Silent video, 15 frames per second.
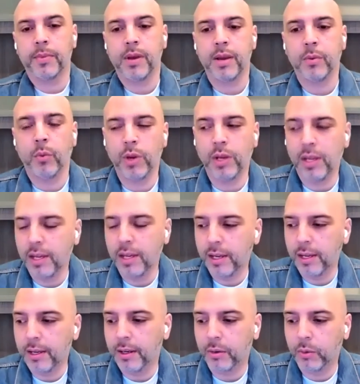
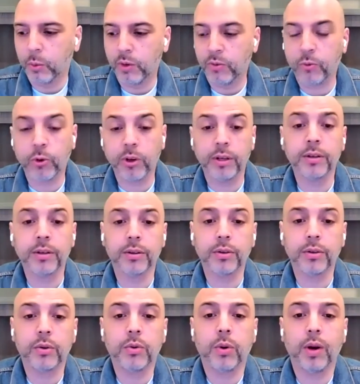We've written
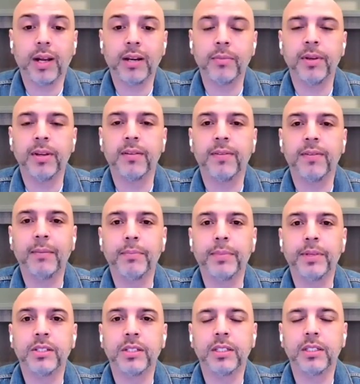quite a bit of that
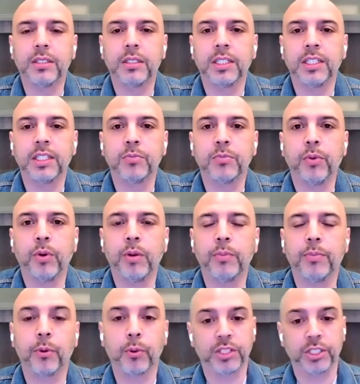business to this point,
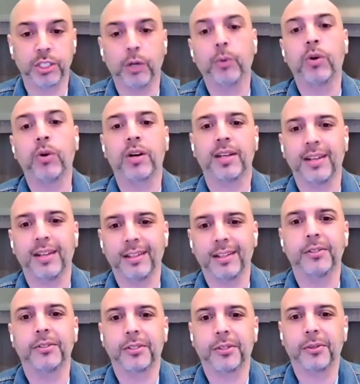but we're still working
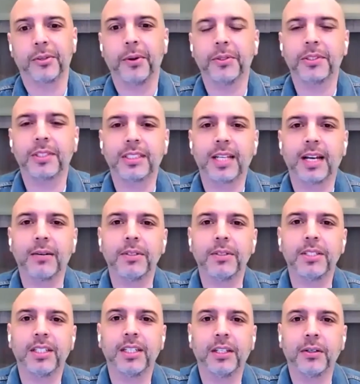those quotes because
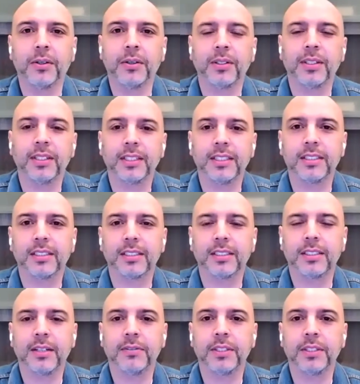obviously, this
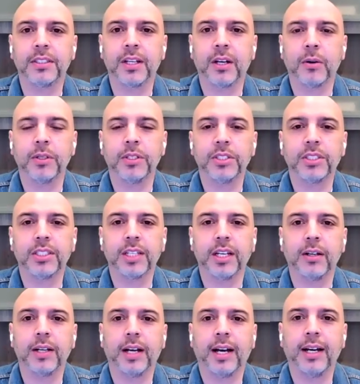stuff doesn't always
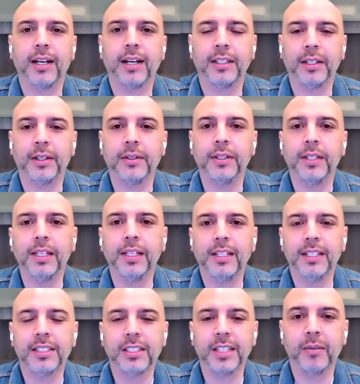sell,
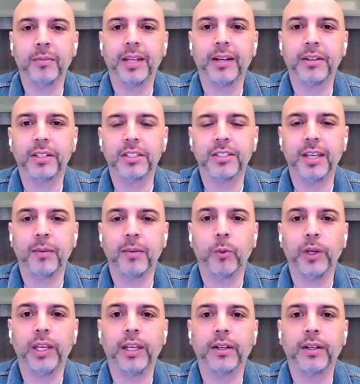the same day or the same
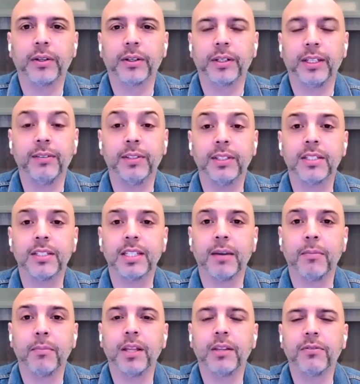week or even the
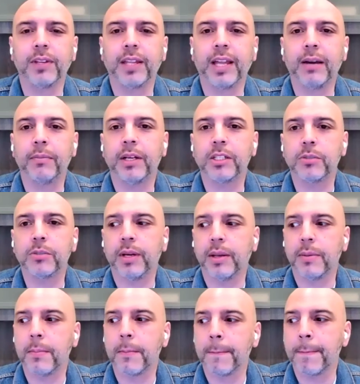same month for that much. But
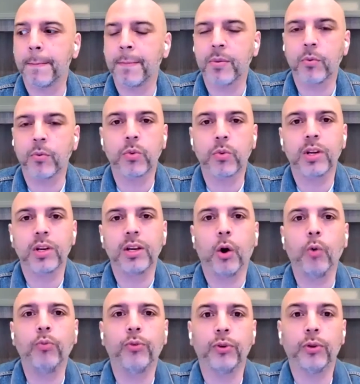we're really
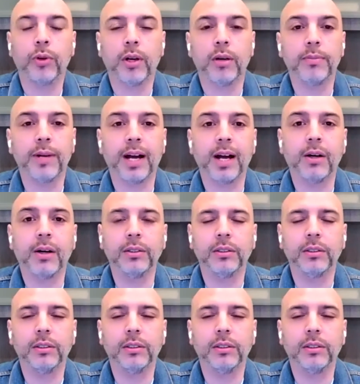hopeful about